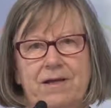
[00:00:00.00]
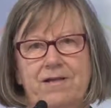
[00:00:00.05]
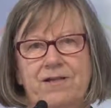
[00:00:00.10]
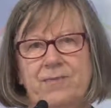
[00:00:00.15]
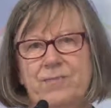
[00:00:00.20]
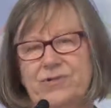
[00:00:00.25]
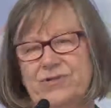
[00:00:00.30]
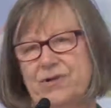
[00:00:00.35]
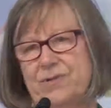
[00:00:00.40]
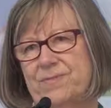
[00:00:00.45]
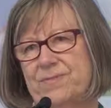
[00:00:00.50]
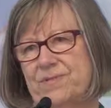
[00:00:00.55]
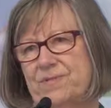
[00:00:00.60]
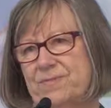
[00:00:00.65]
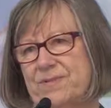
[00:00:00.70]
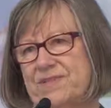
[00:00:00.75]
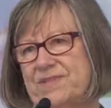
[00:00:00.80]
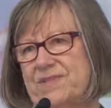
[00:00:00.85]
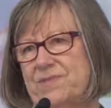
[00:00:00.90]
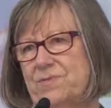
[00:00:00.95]
The predominant
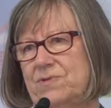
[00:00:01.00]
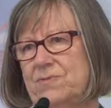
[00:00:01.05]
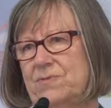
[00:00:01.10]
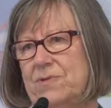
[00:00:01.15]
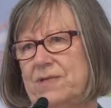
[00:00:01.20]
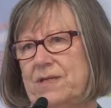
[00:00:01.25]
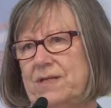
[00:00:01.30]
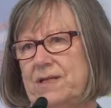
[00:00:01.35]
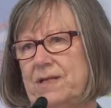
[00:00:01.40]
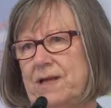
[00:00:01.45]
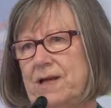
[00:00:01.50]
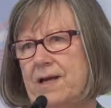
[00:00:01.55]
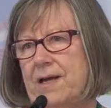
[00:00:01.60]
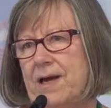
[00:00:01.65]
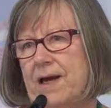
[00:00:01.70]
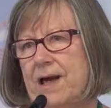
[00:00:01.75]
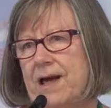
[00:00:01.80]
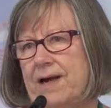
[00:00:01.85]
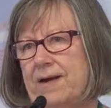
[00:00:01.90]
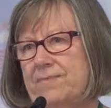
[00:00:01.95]
ones would be
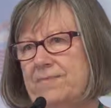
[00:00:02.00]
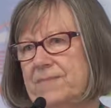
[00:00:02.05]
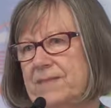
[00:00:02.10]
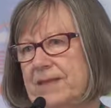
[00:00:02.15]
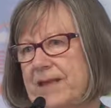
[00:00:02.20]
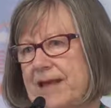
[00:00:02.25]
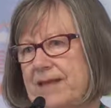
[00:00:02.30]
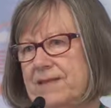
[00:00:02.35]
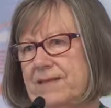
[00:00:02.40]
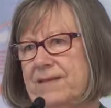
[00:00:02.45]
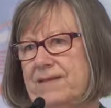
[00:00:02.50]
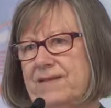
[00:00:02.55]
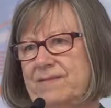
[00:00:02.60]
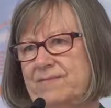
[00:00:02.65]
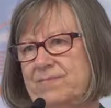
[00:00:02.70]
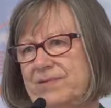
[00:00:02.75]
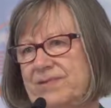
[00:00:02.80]
Catholic,